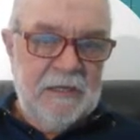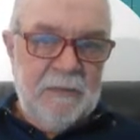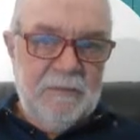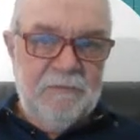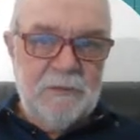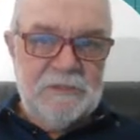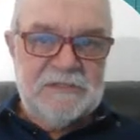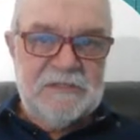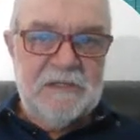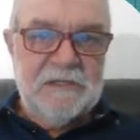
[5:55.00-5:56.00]
But if you want to
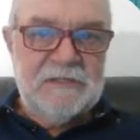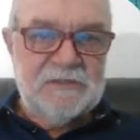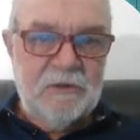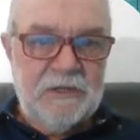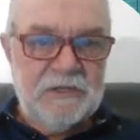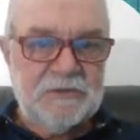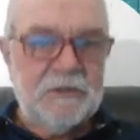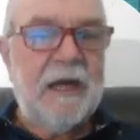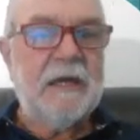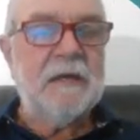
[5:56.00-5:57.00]
see the historic
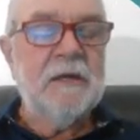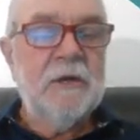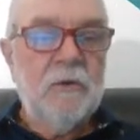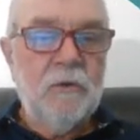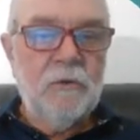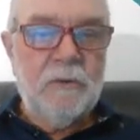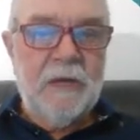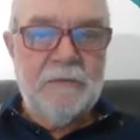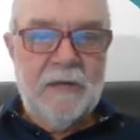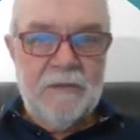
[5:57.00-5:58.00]
track all the
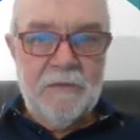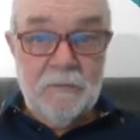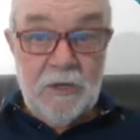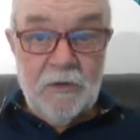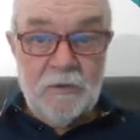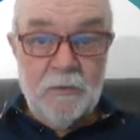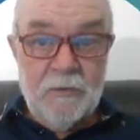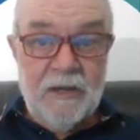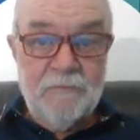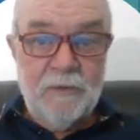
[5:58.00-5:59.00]
way around the world or
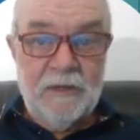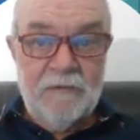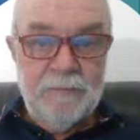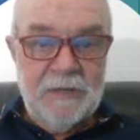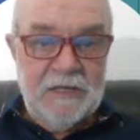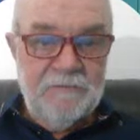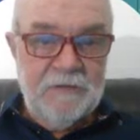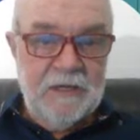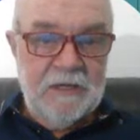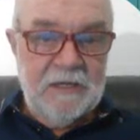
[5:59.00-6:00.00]
everywhere they've been, if you
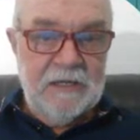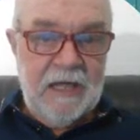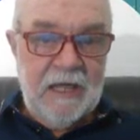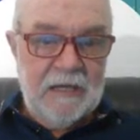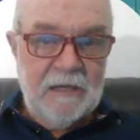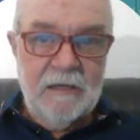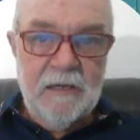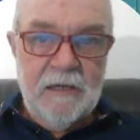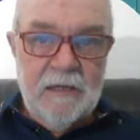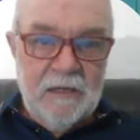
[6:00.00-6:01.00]
hit it again,
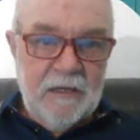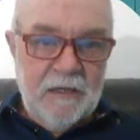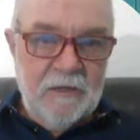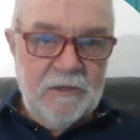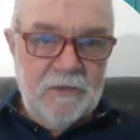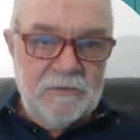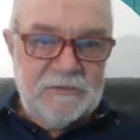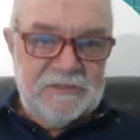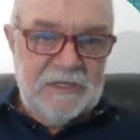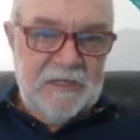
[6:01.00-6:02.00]
you'll
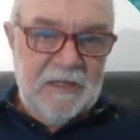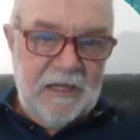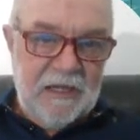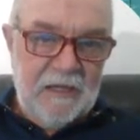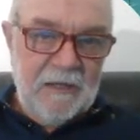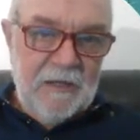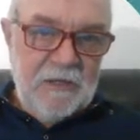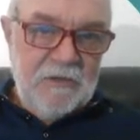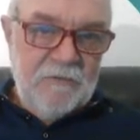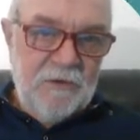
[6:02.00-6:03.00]
see there,
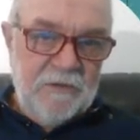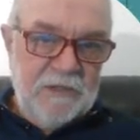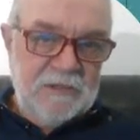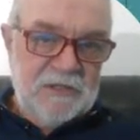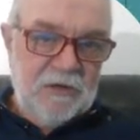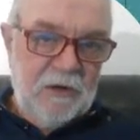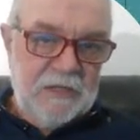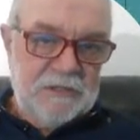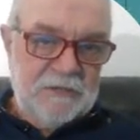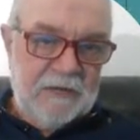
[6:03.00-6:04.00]
you've got the
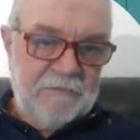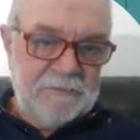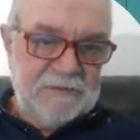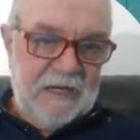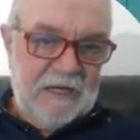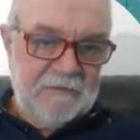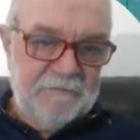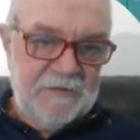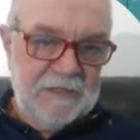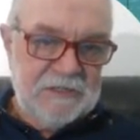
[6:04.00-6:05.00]
entire track from start to
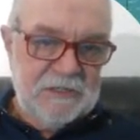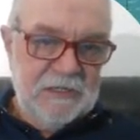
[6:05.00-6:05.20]
finish.